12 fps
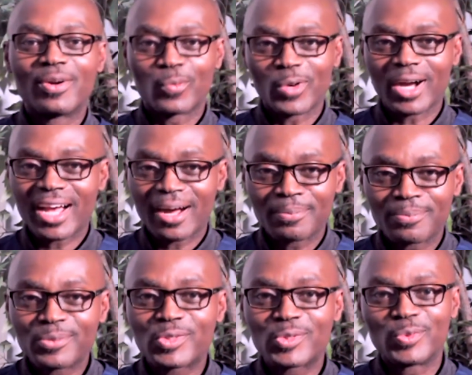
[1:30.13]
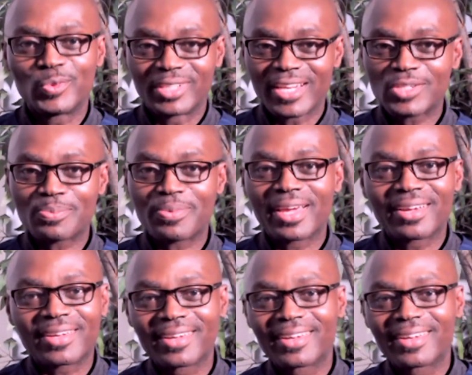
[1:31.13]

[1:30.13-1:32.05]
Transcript: welcome to Dayspring